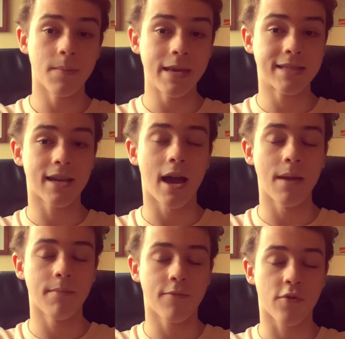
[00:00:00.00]
the
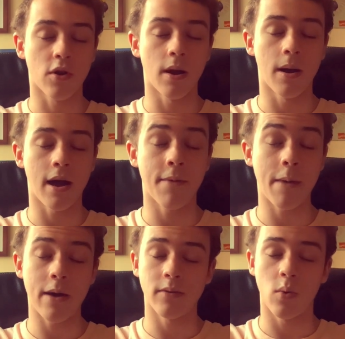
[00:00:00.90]
meantime, for
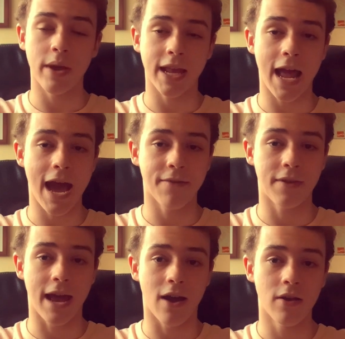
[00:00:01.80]
about a week and a half
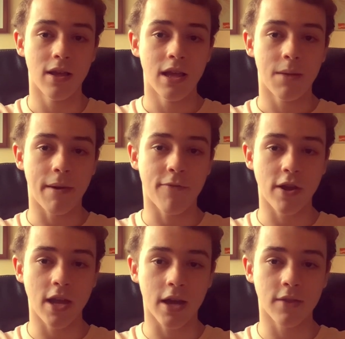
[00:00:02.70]
now, my
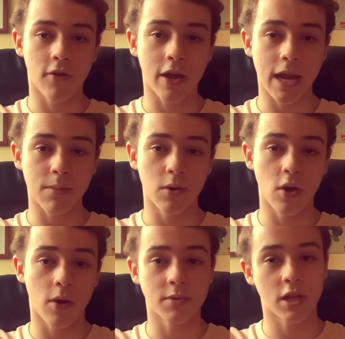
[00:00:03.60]
friend Yako the Volcanic
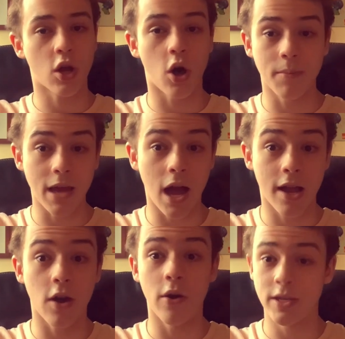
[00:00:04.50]
Muto, I'm just going to call him
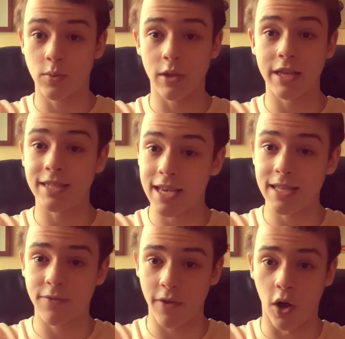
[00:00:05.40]
Yako, has released
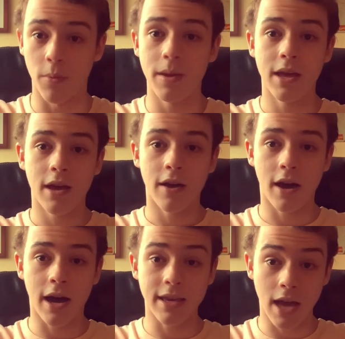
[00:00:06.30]
his film,
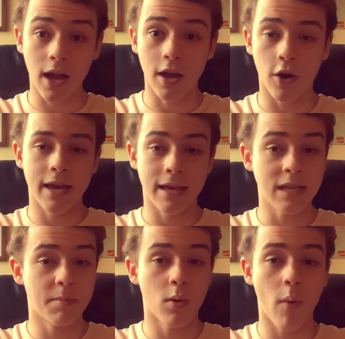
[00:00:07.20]
Yako.
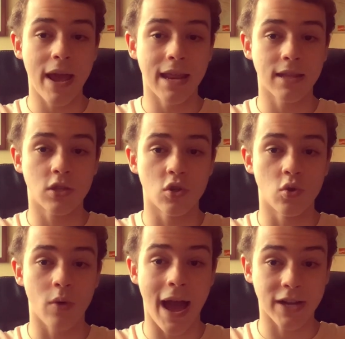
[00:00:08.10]
He's been waiting
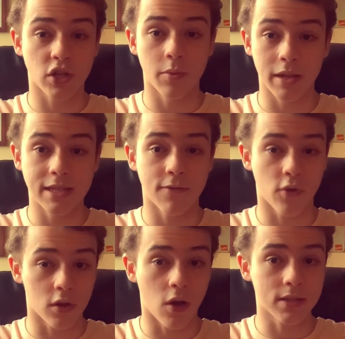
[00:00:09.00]
to actually release it for
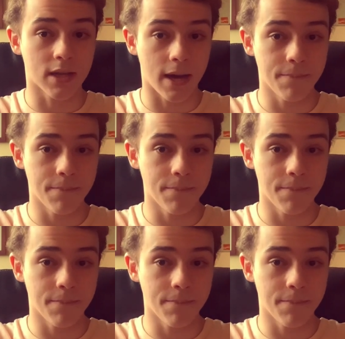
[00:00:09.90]
a long time.